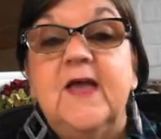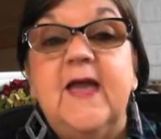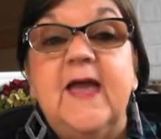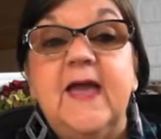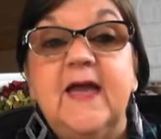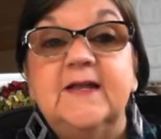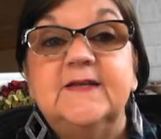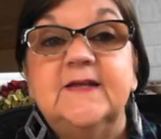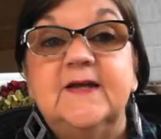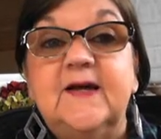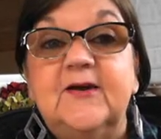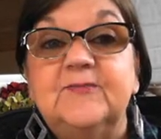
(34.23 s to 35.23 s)
and
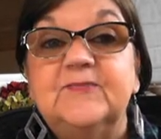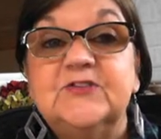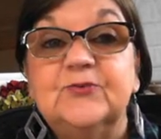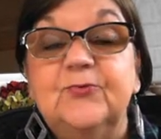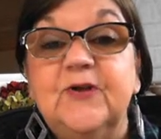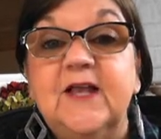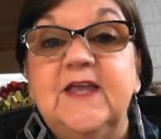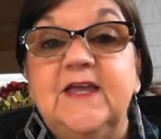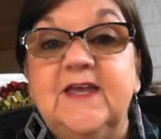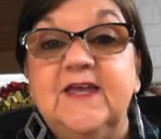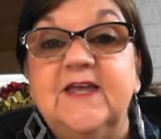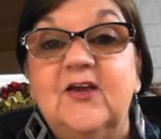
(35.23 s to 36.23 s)
to really
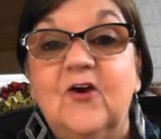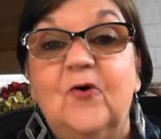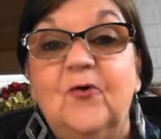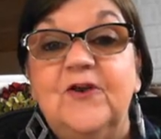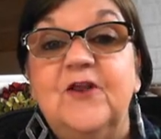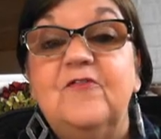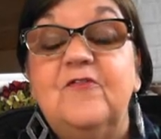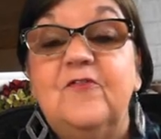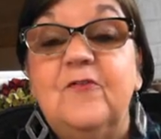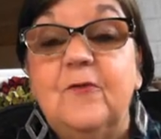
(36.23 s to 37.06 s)
get going and